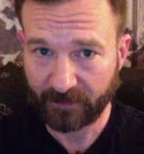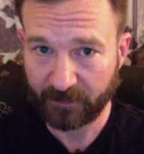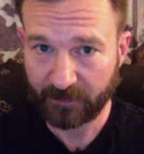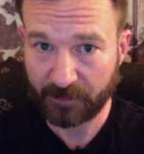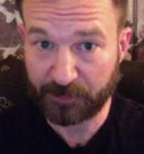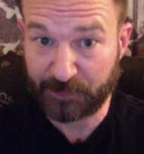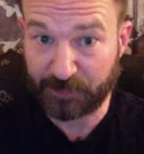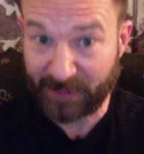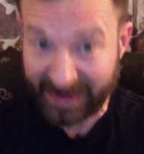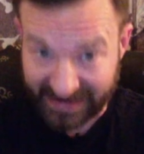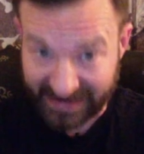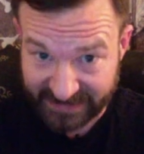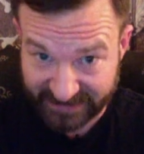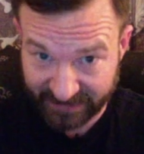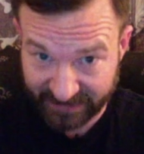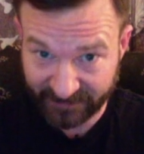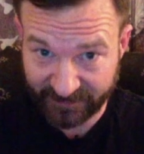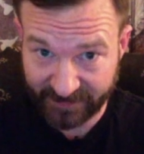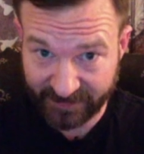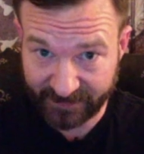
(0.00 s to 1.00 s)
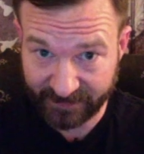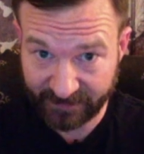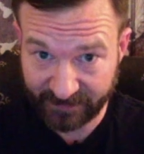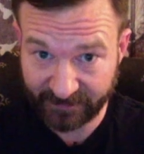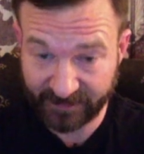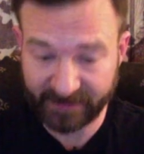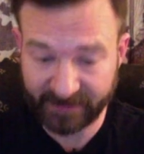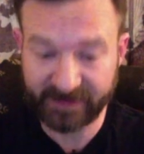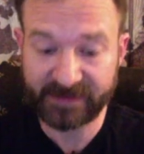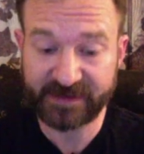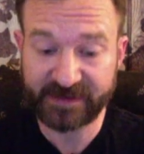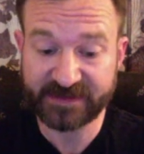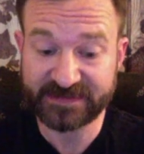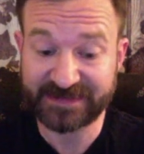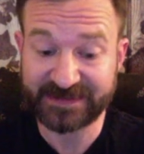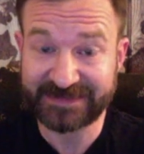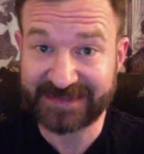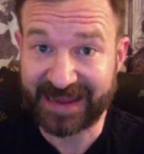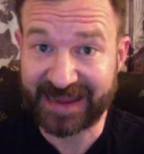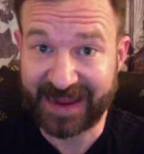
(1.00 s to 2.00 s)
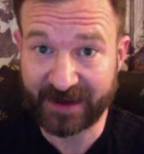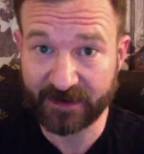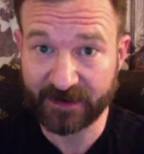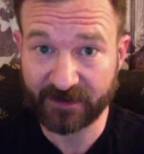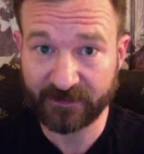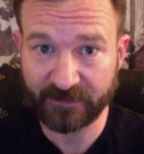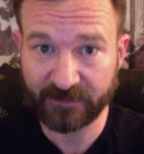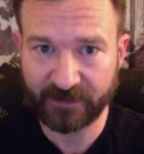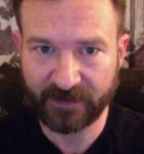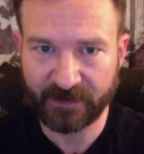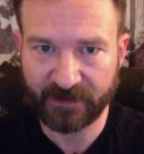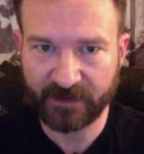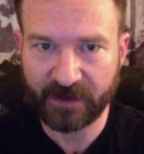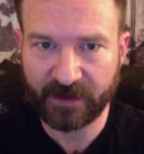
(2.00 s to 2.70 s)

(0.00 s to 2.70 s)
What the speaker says: base defender than he is attacker, I